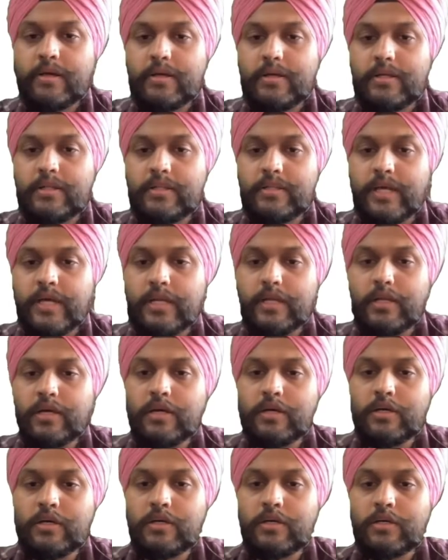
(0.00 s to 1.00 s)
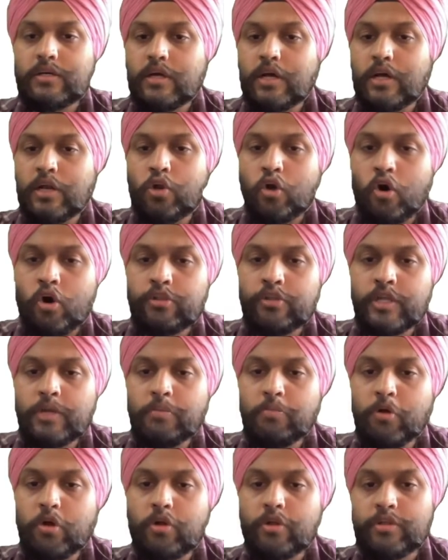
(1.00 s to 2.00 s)
Then laws
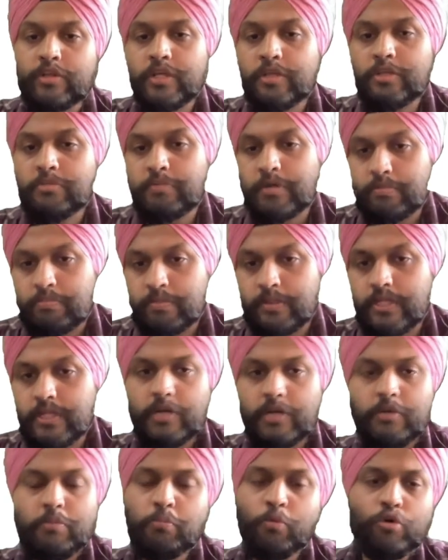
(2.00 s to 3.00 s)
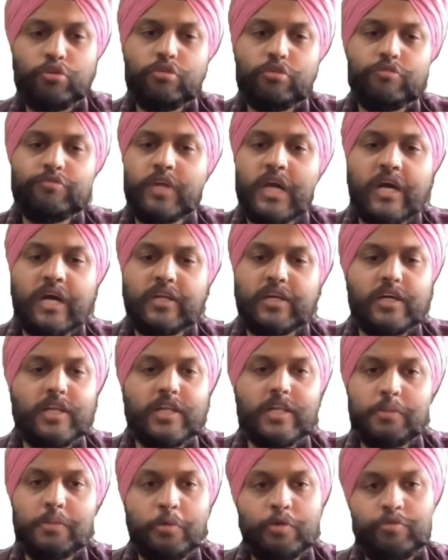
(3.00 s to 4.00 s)
and policies must be there. Most of the article
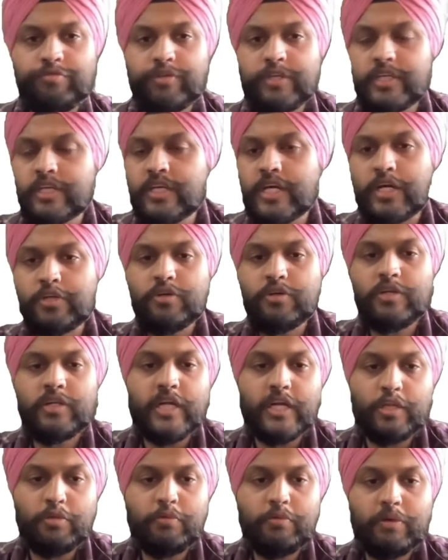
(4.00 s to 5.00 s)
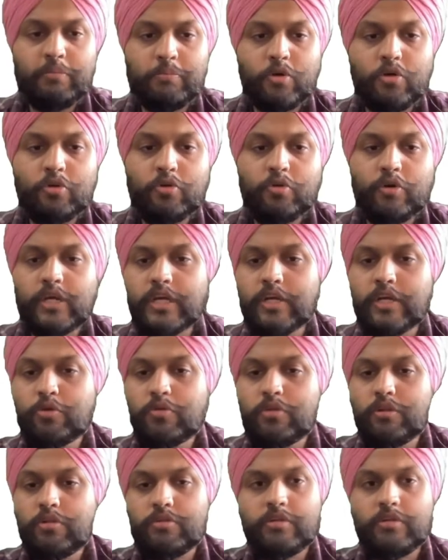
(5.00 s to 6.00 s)
is about fishing actually, that is why I'm not going into
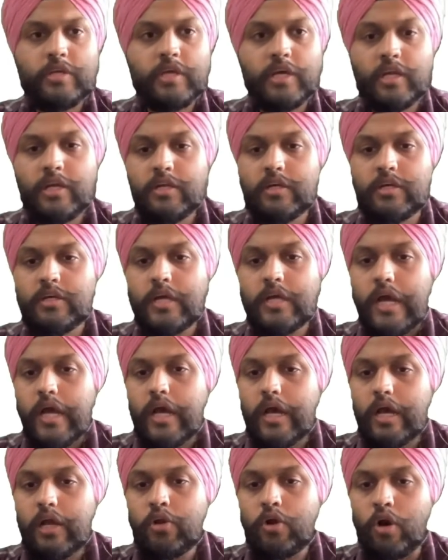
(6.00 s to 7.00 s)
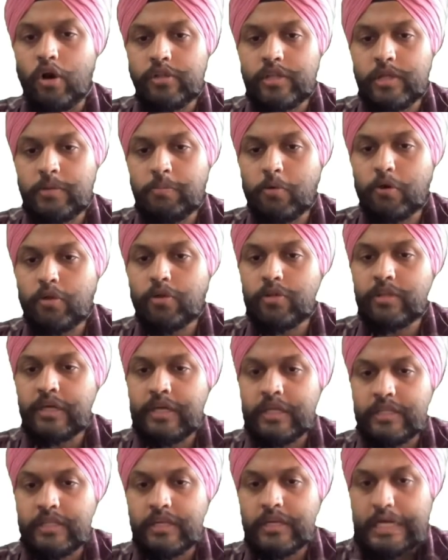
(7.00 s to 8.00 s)
this detail. Laws and
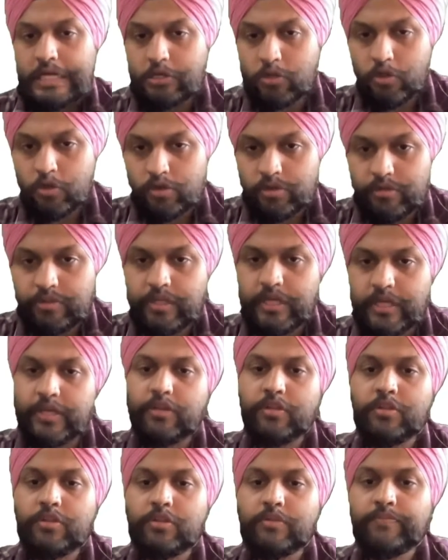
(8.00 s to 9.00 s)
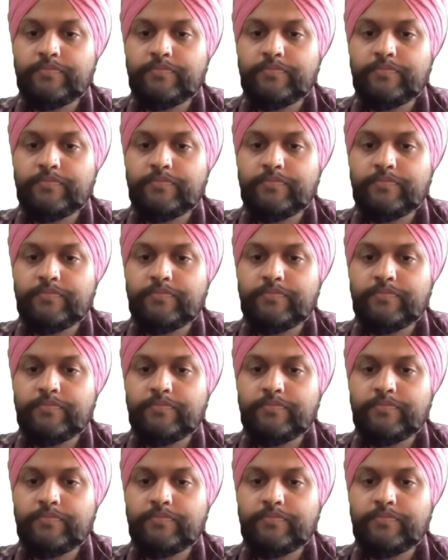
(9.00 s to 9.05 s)
policies in littoral states